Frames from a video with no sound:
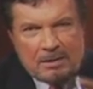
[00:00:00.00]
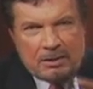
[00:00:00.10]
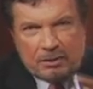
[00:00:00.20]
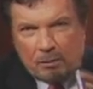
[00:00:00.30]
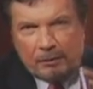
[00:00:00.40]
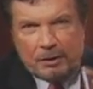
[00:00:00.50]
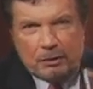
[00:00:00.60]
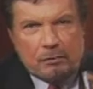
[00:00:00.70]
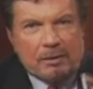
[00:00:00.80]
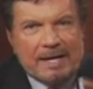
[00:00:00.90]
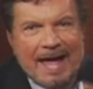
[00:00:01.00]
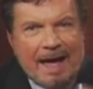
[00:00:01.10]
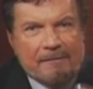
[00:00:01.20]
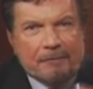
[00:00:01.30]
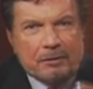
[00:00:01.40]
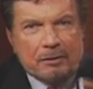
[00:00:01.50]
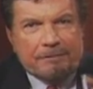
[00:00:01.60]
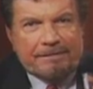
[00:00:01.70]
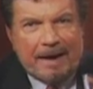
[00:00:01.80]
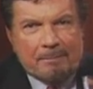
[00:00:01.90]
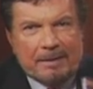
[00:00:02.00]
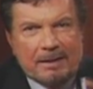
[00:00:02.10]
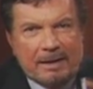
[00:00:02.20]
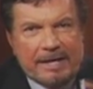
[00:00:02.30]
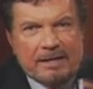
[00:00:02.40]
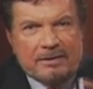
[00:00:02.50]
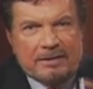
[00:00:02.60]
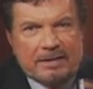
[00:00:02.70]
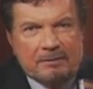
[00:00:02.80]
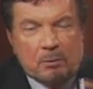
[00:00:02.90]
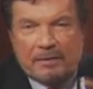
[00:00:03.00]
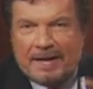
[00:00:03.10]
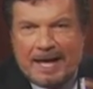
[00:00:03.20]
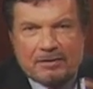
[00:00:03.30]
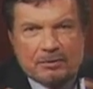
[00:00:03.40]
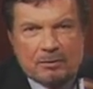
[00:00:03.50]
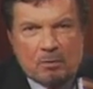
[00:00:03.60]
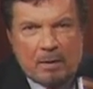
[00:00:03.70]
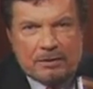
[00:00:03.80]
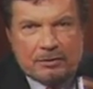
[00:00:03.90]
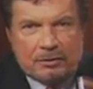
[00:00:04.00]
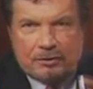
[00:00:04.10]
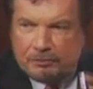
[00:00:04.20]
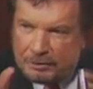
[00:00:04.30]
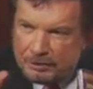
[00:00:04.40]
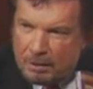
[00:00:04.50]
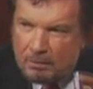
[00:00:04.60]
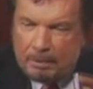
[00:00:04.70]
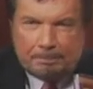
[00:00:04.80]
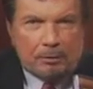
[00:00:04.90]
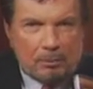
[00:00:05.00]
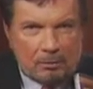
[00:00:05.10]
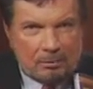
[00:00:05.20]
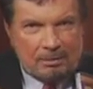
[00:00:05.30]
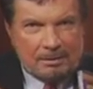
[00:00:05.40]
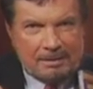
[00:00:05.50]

so that you can have for your family a legacy, and when they ask you questions, you can go and pull